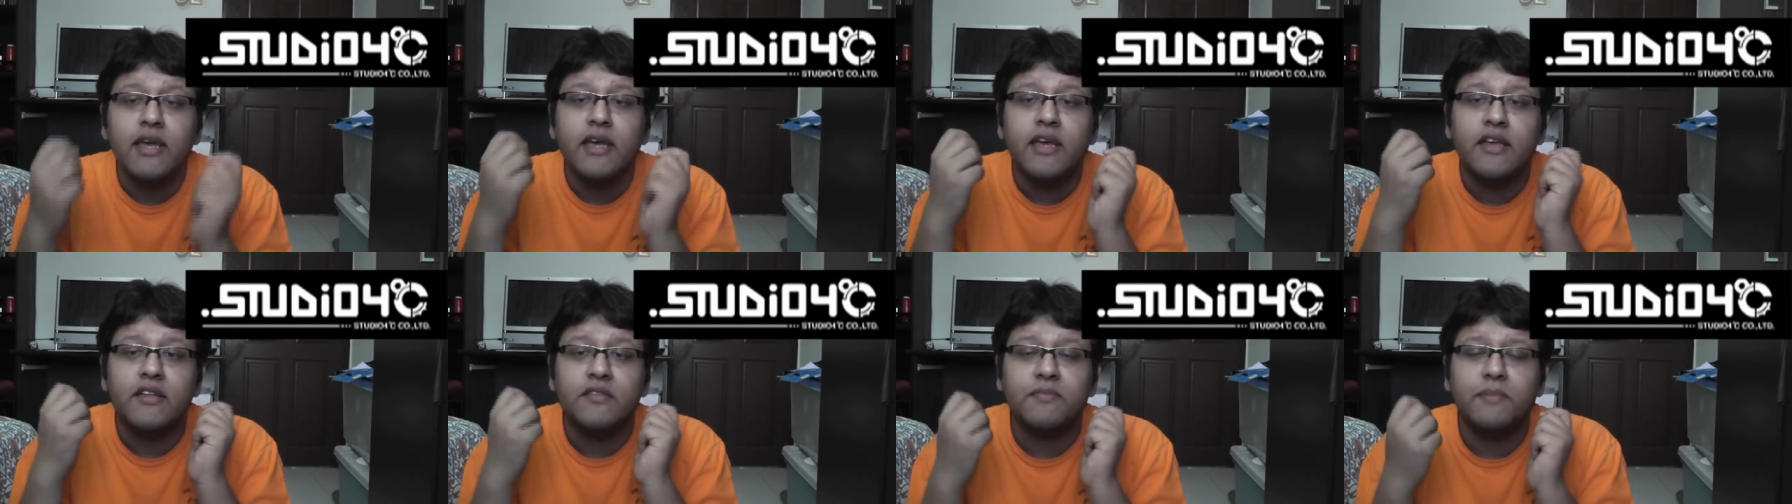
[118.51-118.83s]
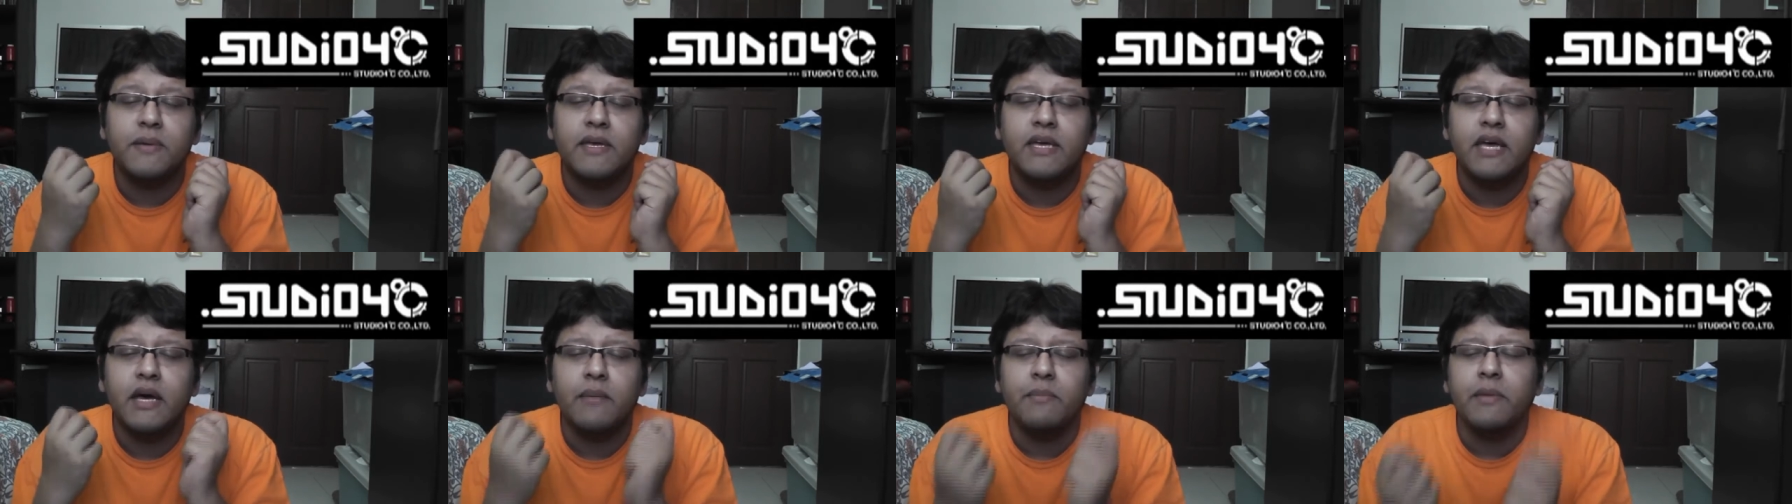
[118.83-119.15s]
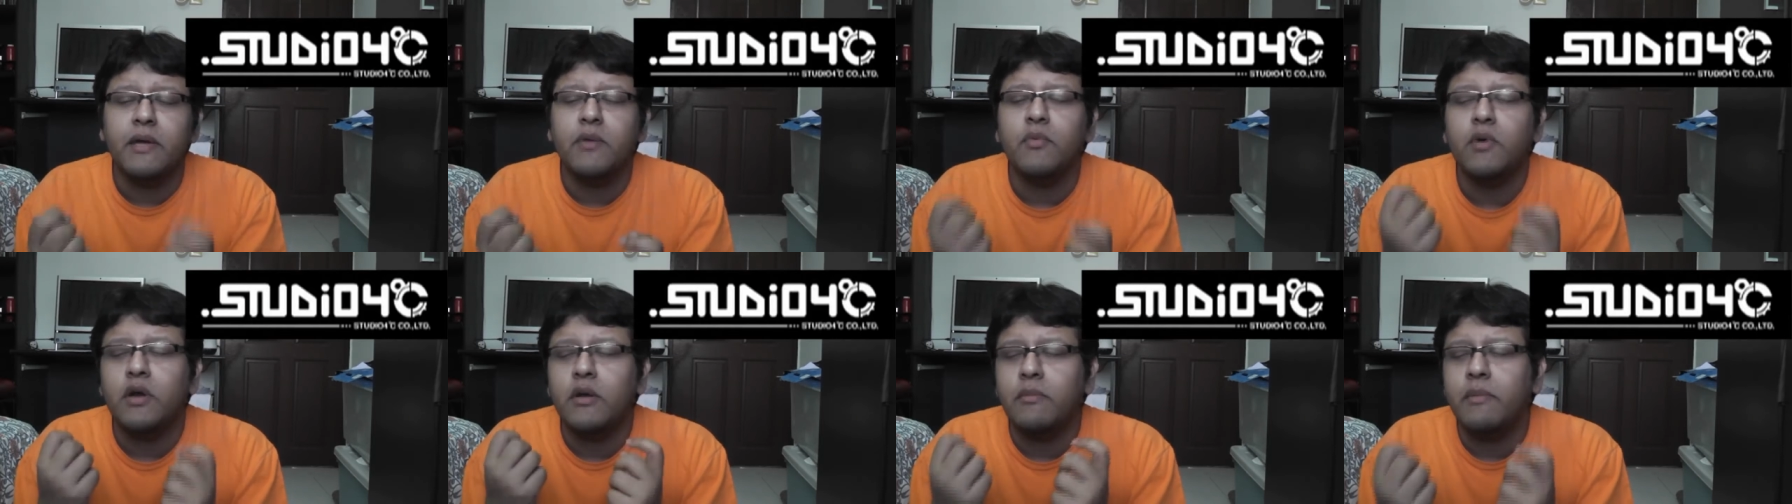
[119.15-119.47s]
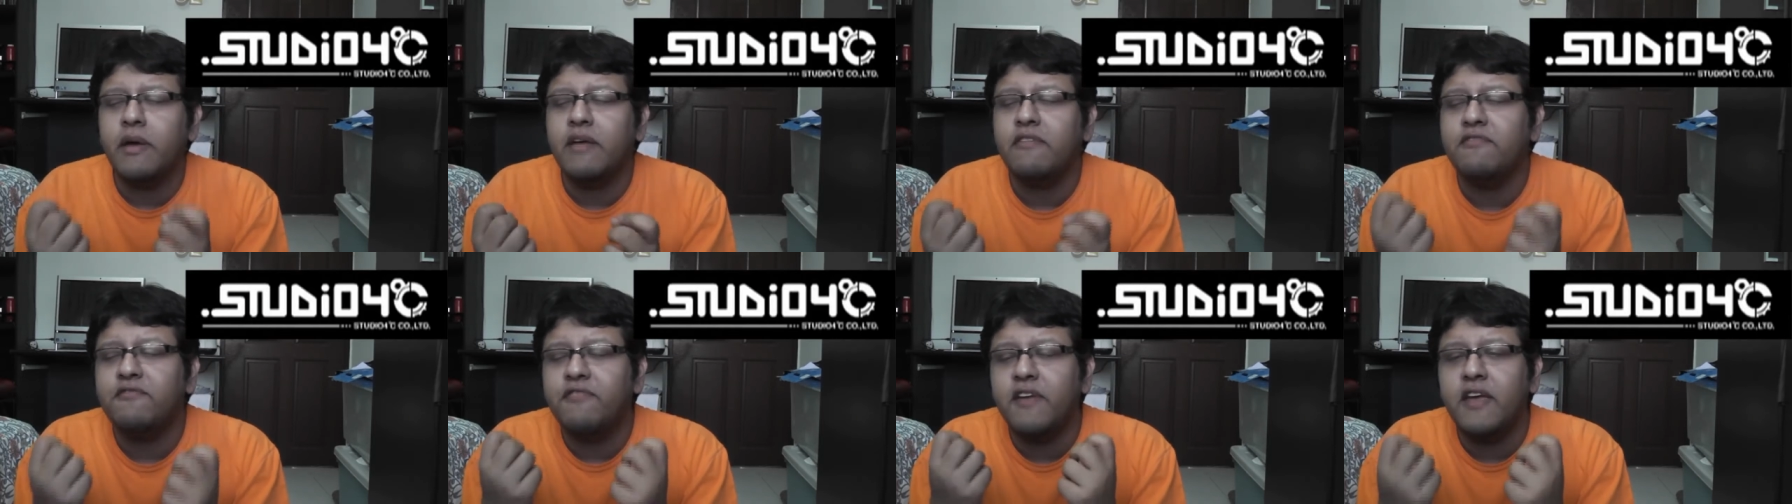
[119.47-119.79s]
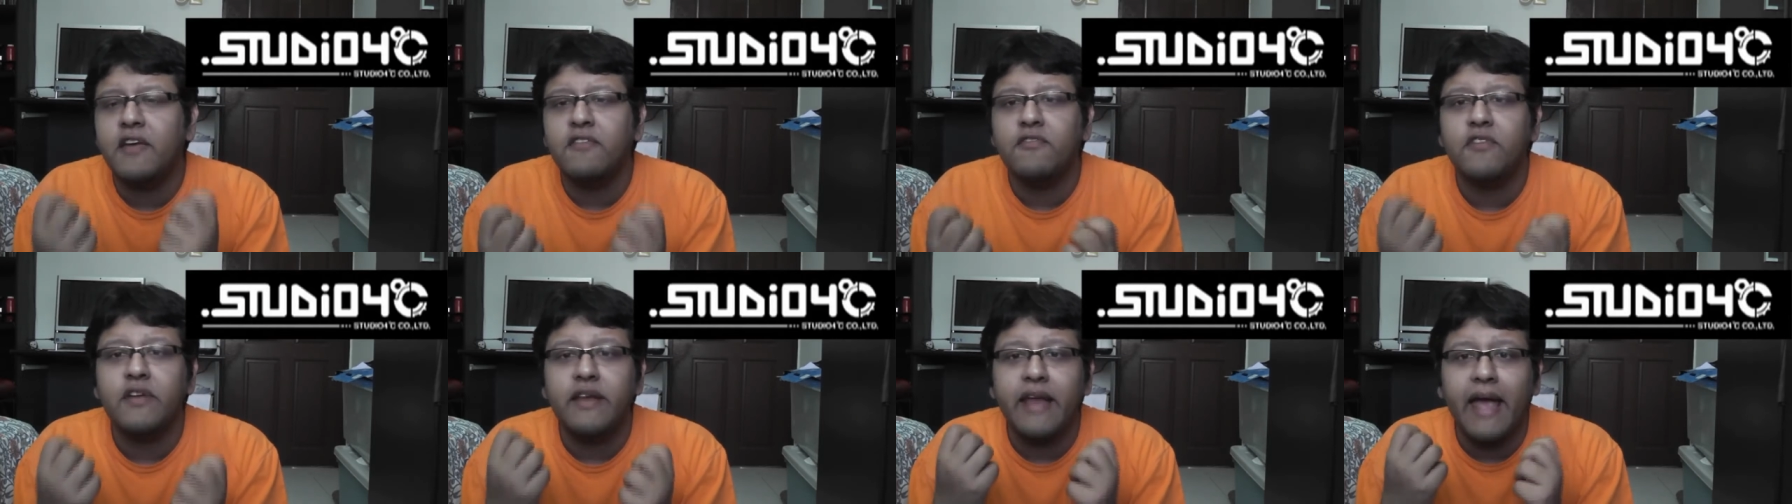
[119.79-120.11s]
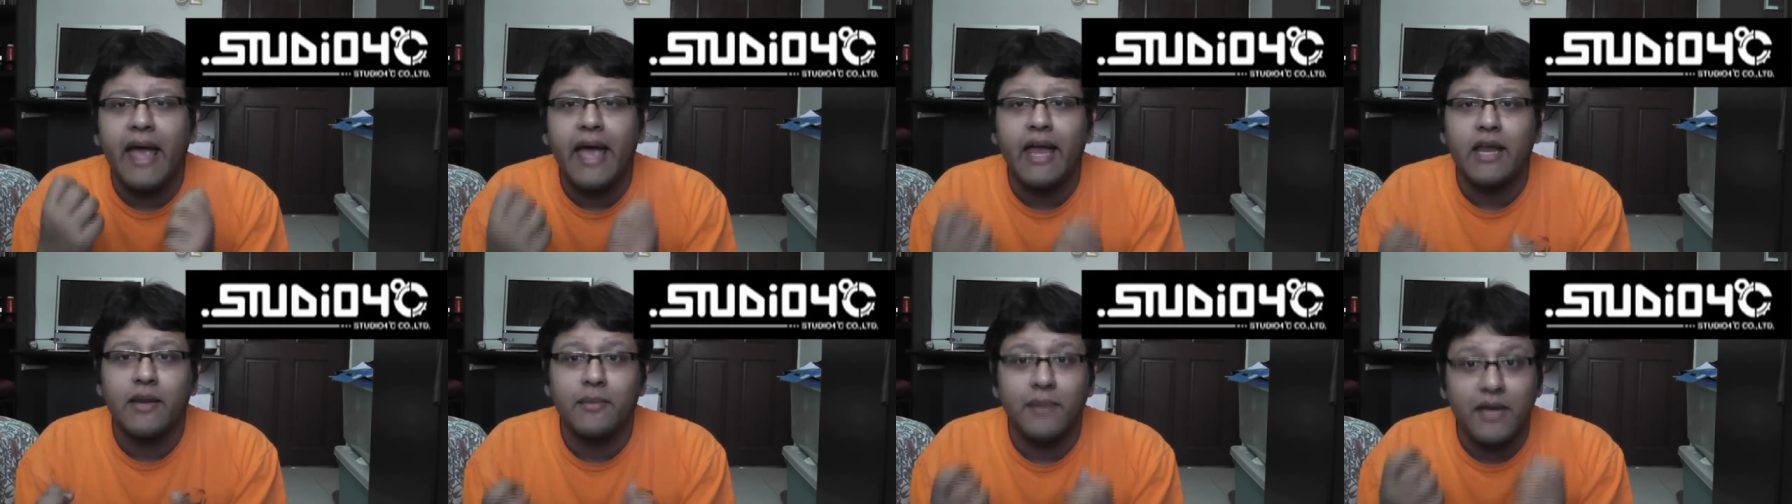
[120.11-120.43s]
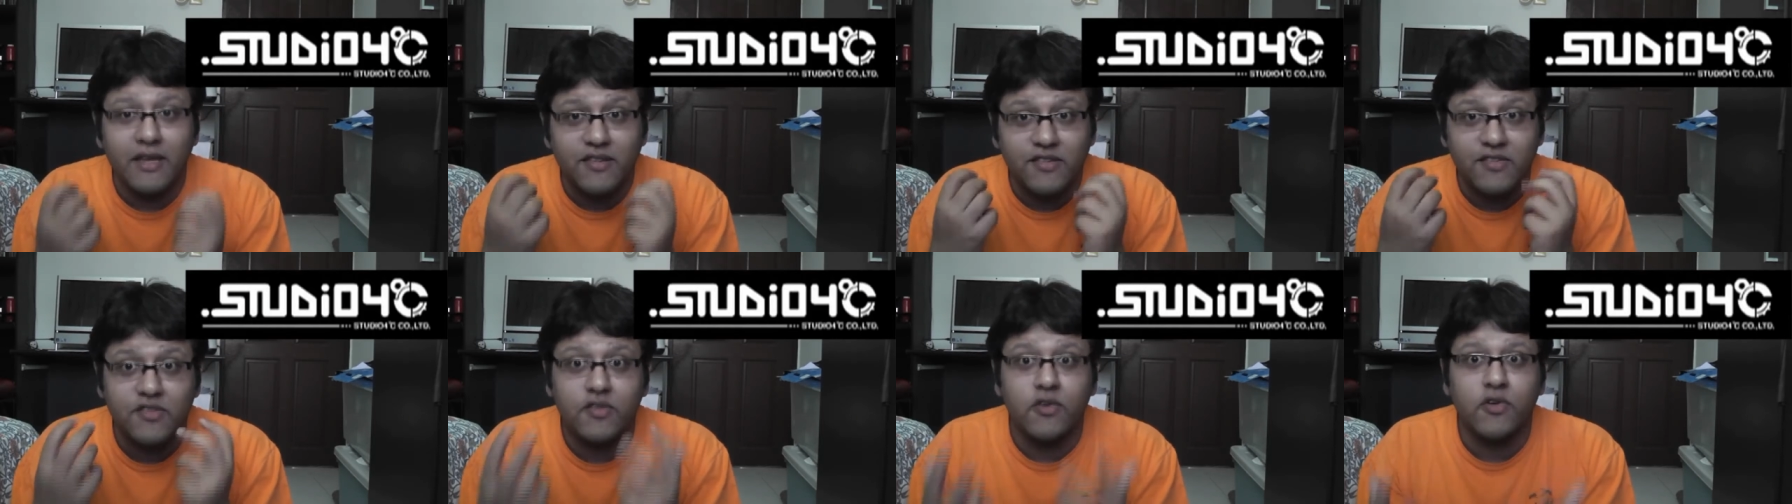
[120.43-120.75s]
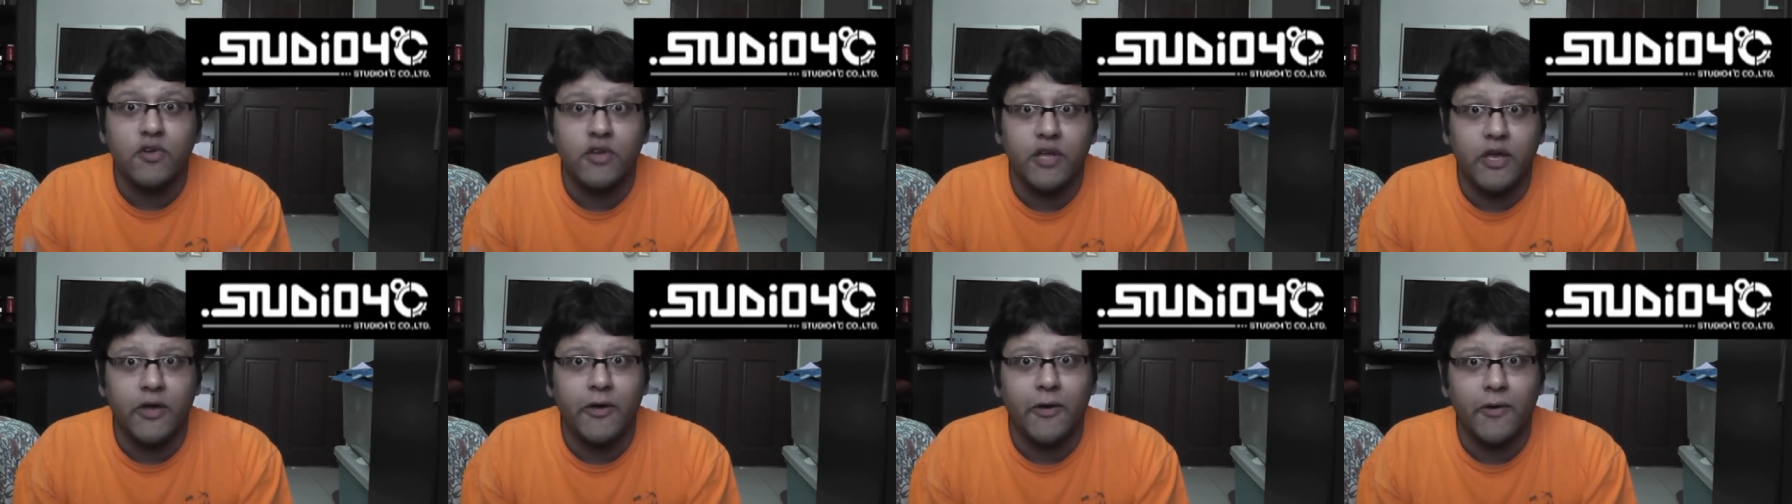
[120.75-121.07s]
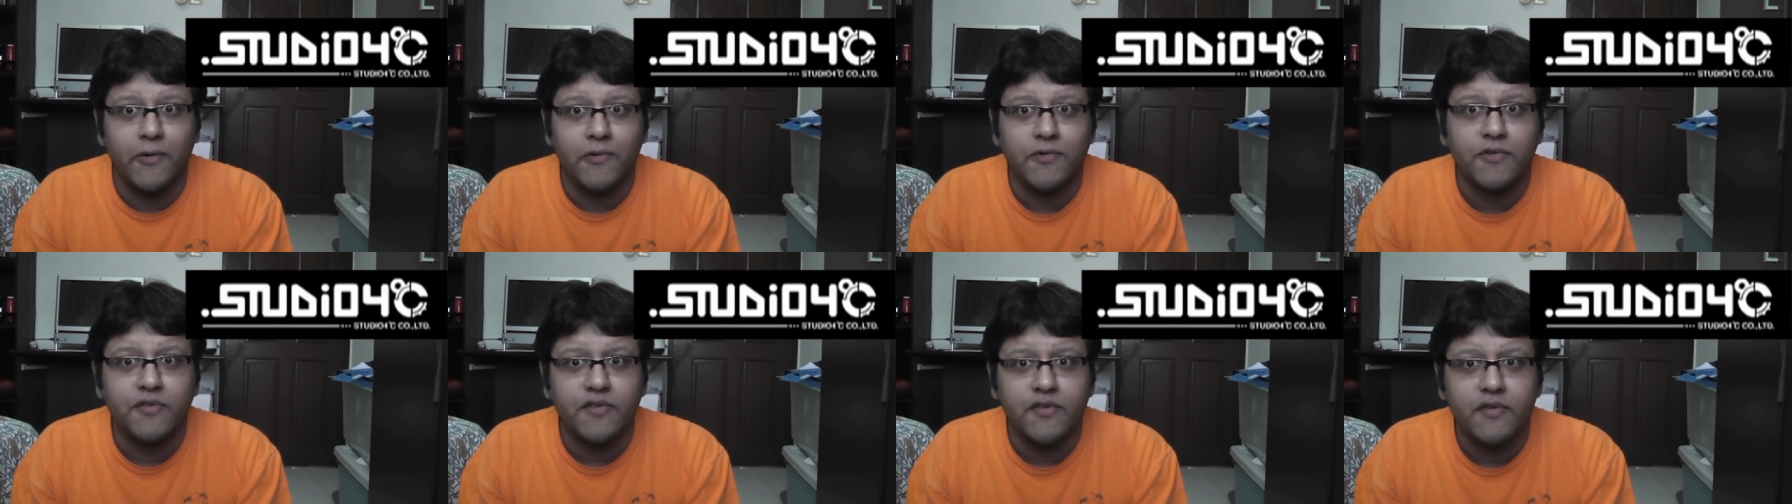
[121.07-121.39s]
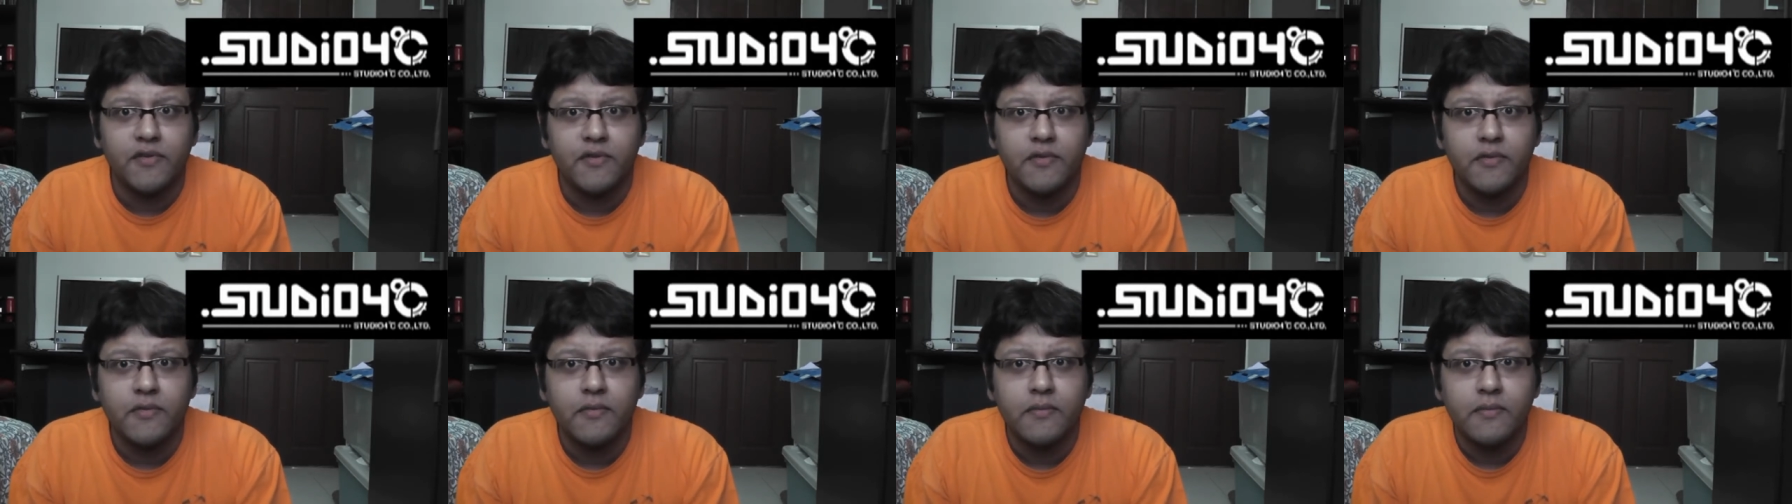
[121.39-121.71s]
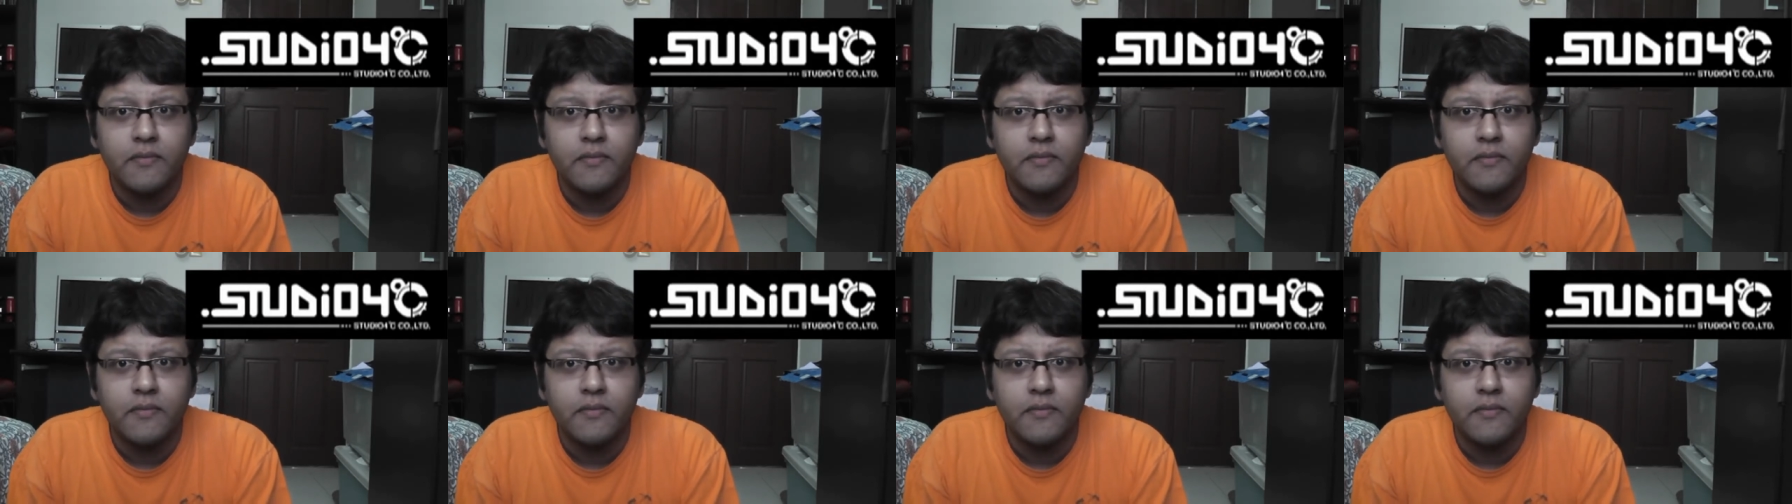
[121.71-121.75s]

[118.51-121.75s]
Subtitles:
is becoming one of my favorite anime studios.